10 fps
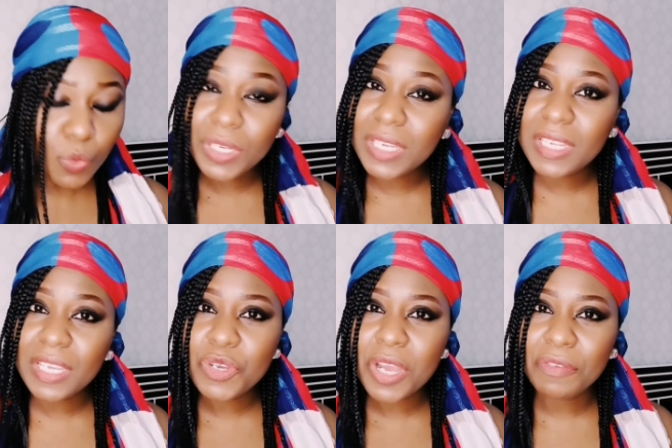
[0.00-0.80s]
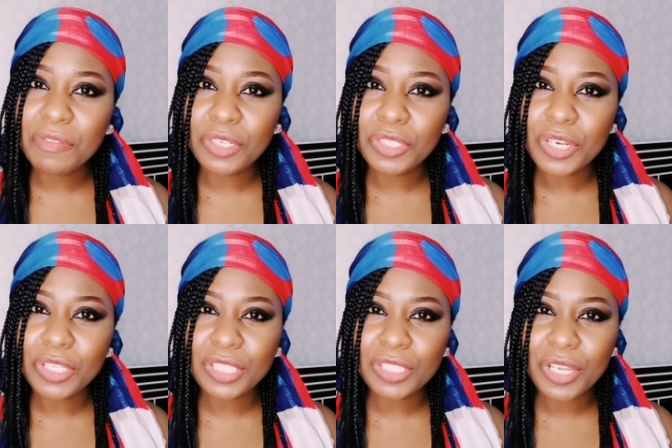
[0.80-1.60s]
1 year you have not
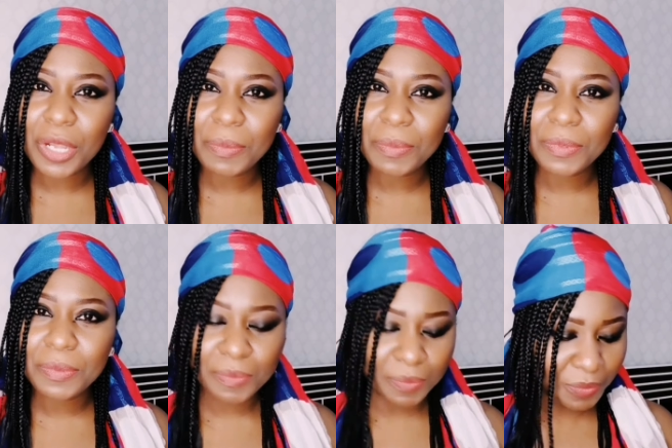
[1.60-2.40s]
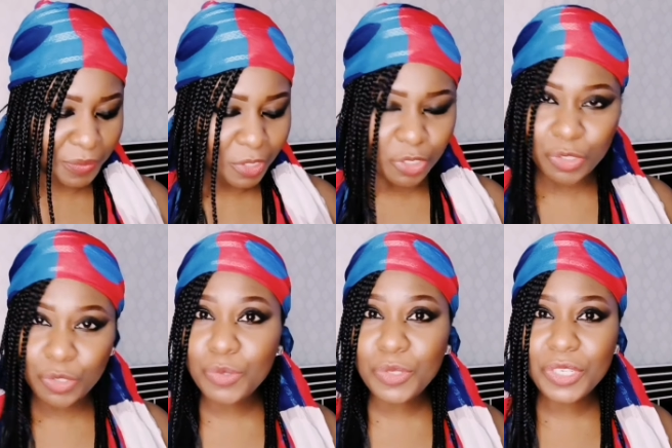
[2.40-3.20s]
got a job.
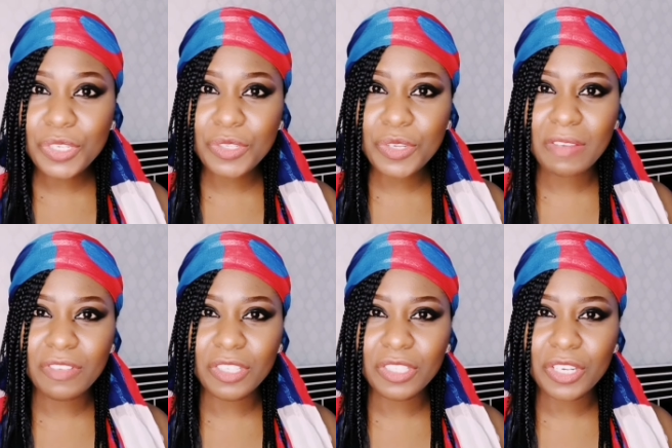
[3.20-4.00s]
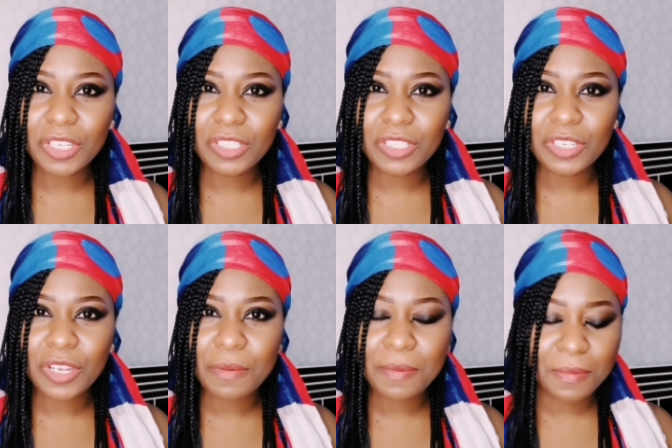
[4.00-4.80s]
2 years you have not got a
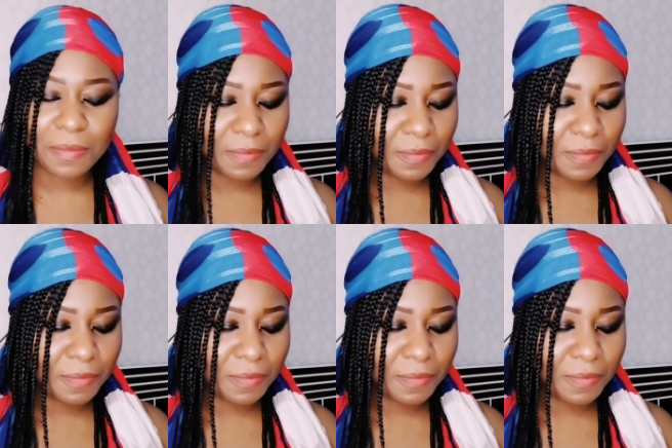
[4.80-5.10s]
job.